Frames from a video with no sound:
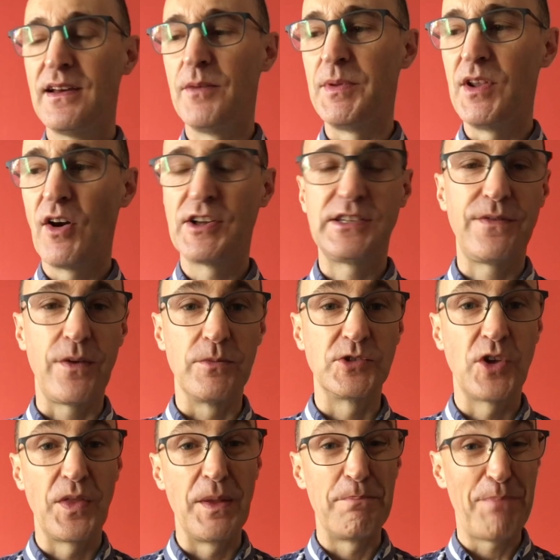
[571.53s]
It'd be nice if it was
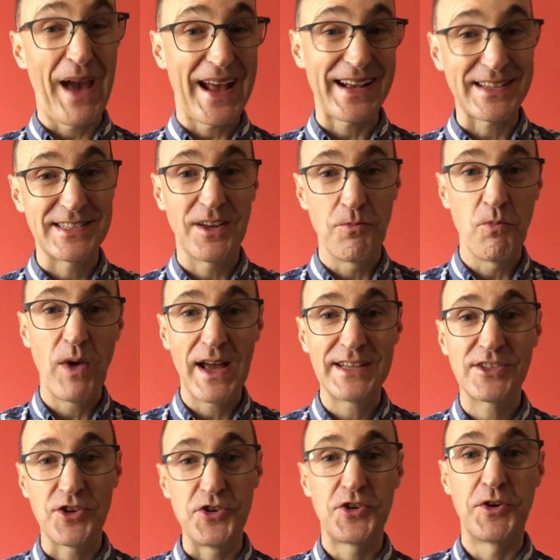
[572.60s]
on the back somewhere
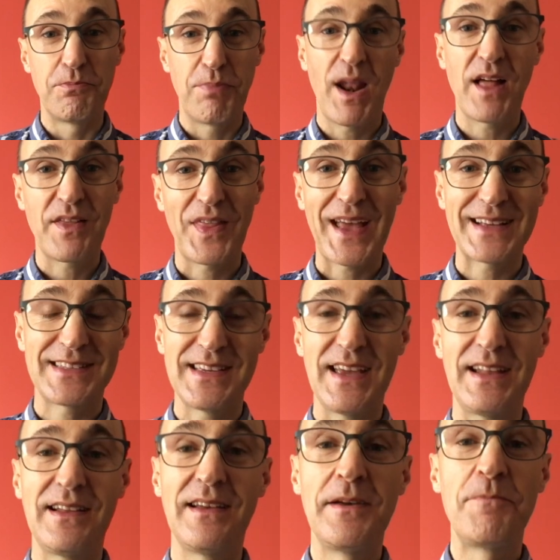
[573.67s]
so you could plug that
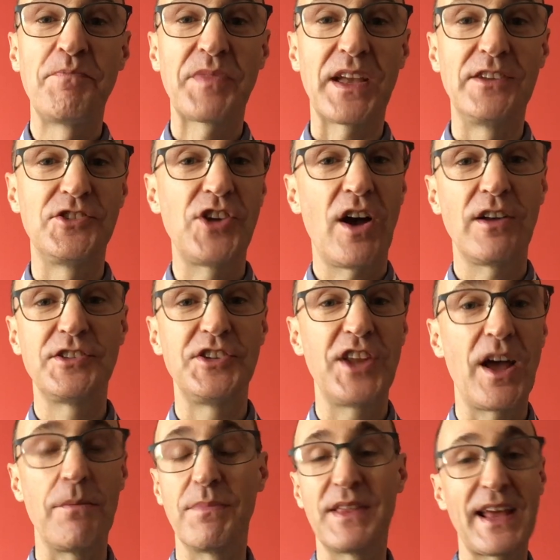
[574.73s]
in and charge it
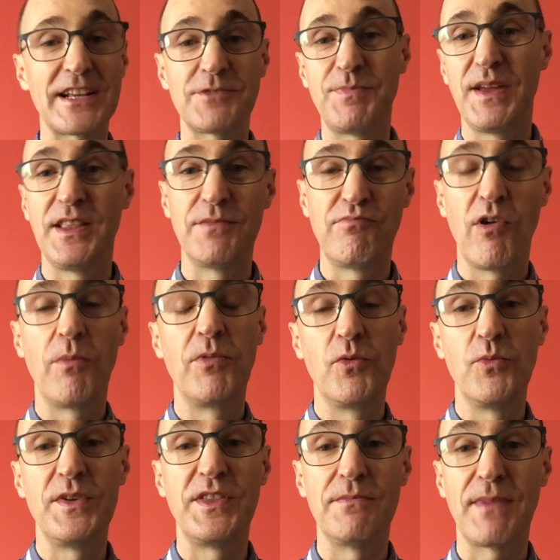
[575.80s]
up, but that's been the
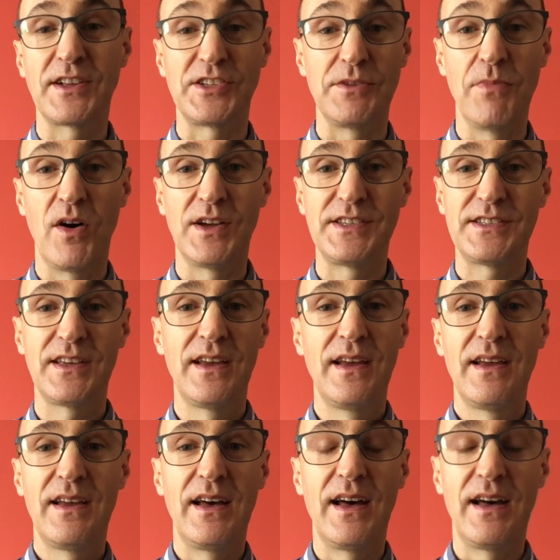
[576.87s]
problem with the Magic Mice
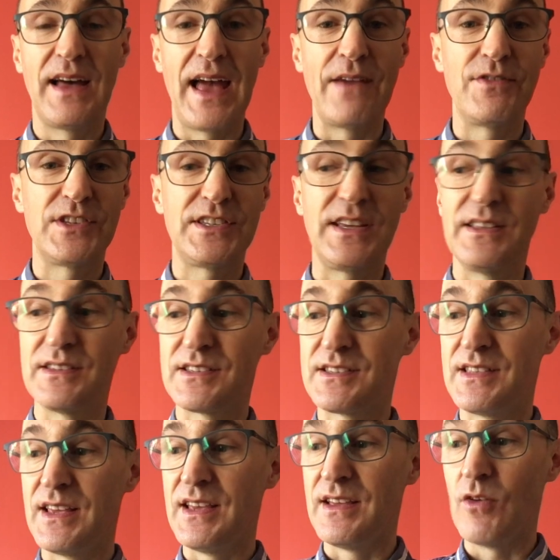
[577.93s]
ever since
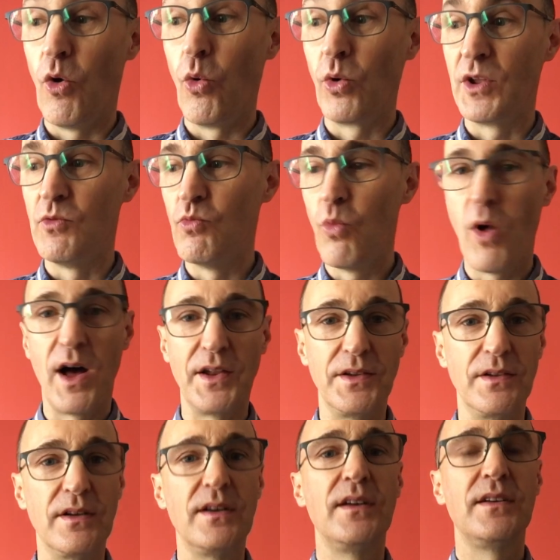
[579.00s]
the
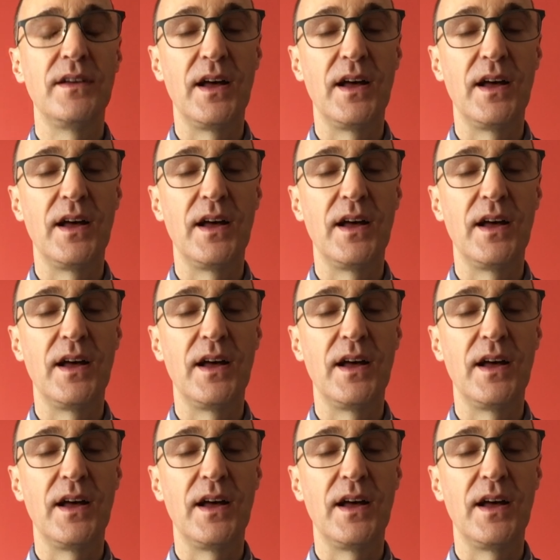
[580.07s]
all-in-one